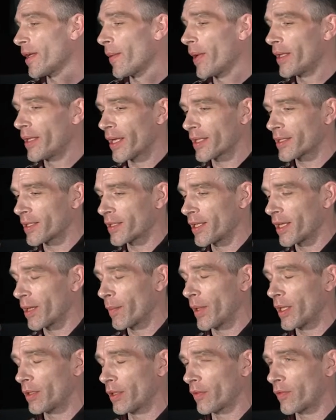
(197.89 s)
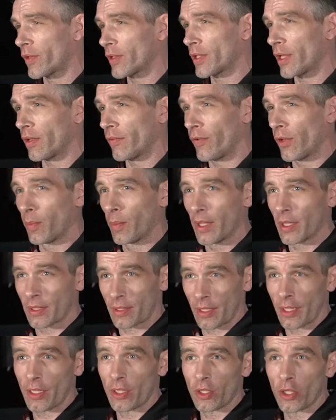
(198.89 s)
I mean, that's the thing. I mean, if there's any fluke,
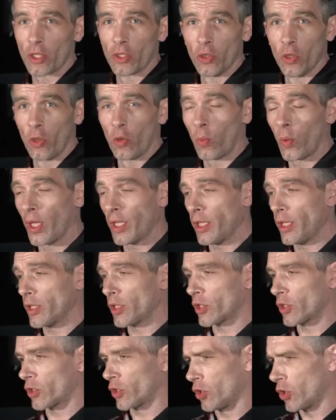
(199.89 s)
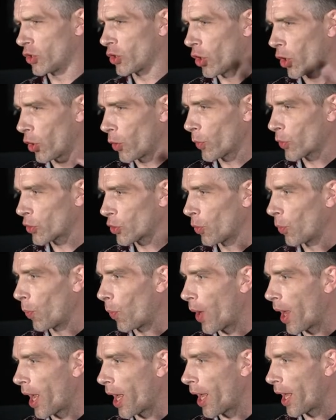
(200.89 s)
thing, you know when you turn up
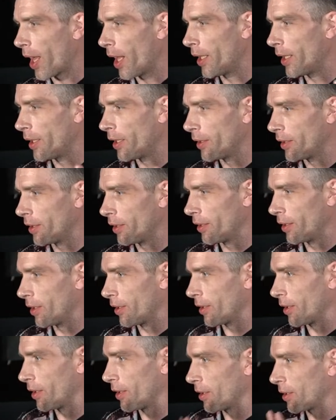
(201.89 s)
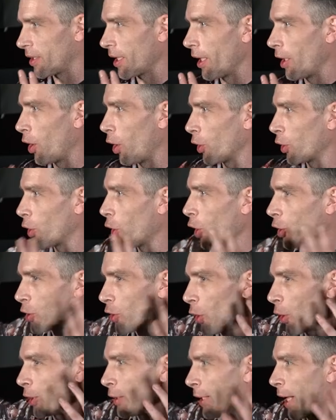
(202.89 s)
somewhere and they say, like,
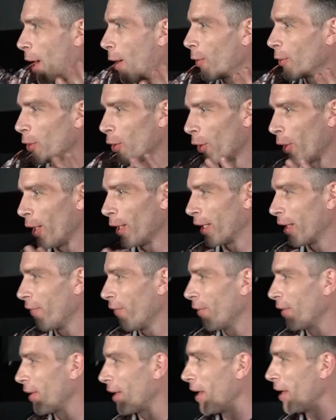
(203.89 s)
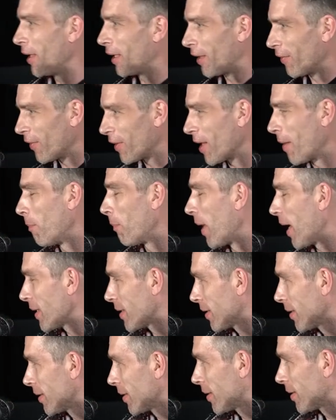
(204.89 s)
God's looking down, and he'll give you them
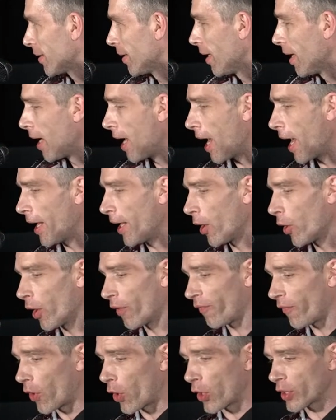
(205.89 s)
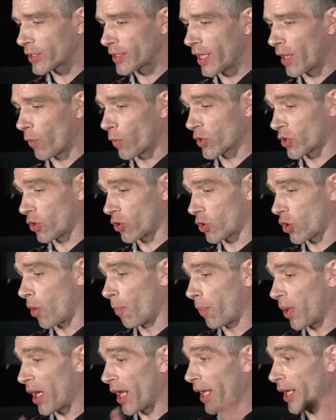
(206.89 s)
blessings. And on the first day, it was just
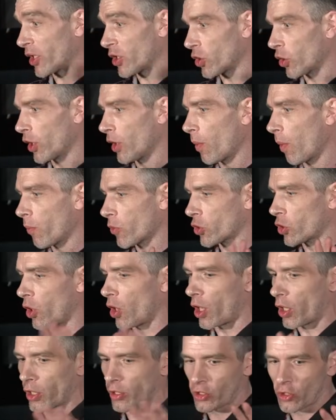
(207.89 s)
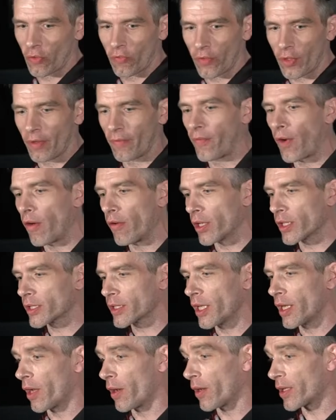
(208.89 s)
completely sunny when we shot all the stuff in the
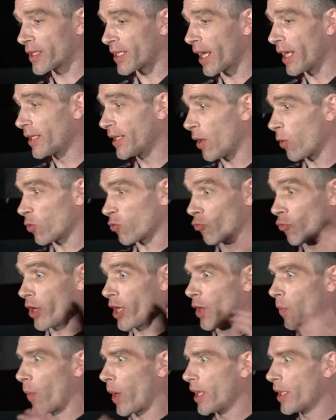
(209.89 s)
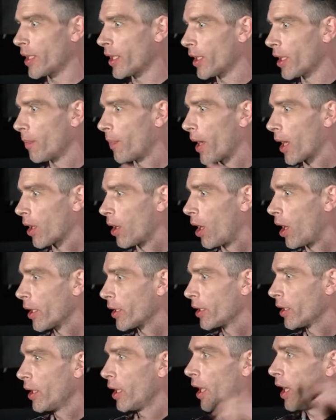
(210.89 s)
forest. And then the second day, it was really windy in the back
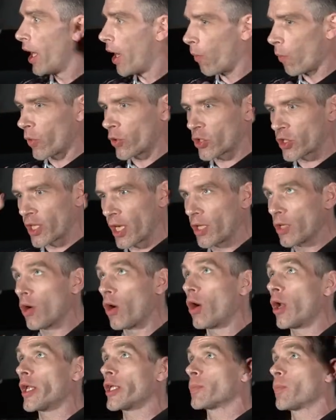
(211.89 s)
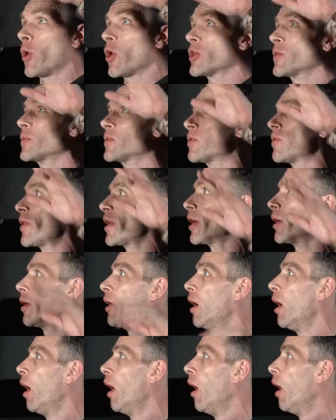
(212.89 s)
garden. And we're just seeing all these blossoms and thinking,
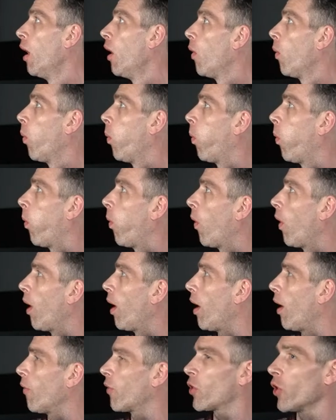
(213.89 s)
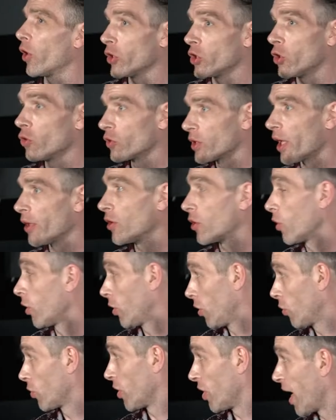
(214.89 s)
whoa, we've got to use that. You've got
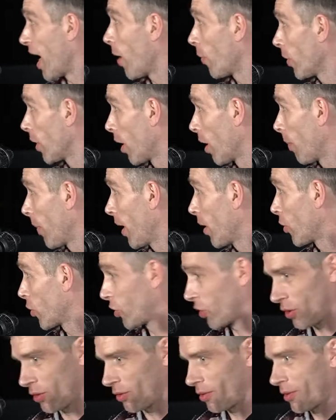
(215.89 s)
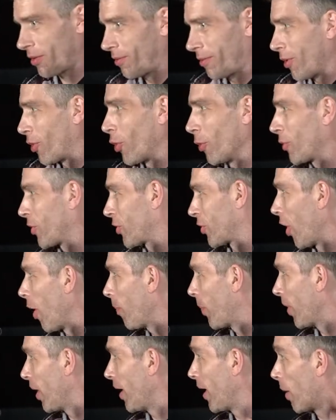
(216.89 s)
to use it now, you know what I mean? Because it could
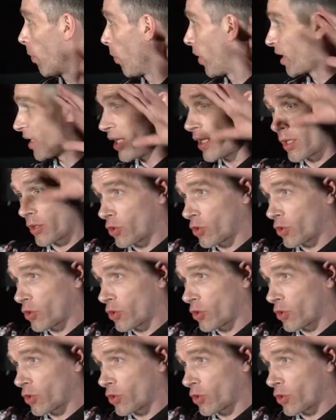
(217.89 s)
stop. And then we did.